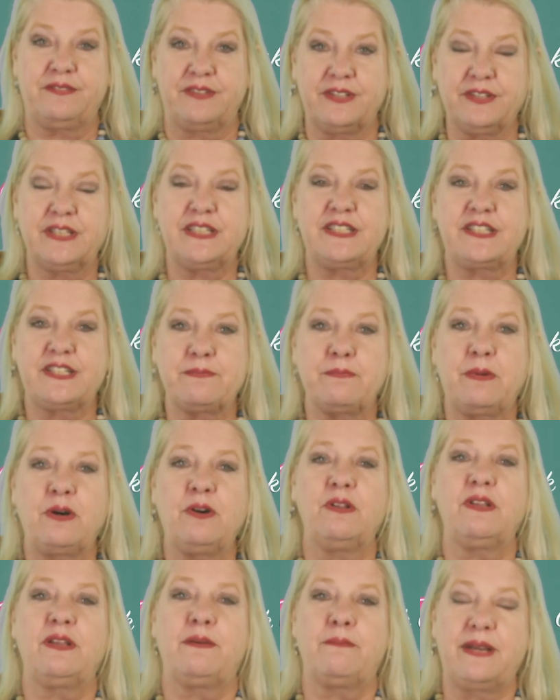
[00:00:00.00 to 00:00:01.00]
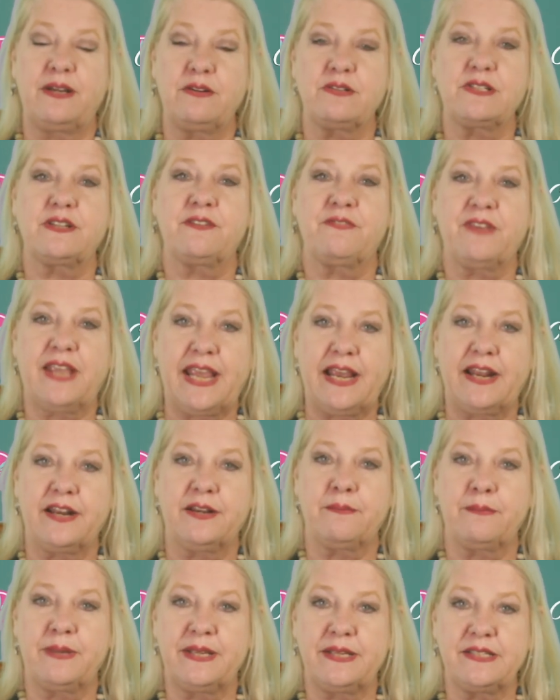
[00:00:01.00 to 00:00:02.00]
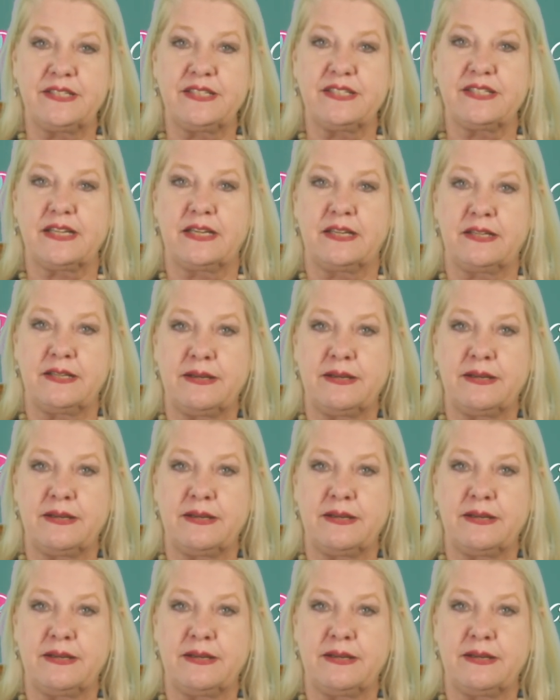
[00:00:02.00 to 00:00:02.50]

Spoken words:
very small amount of cannabis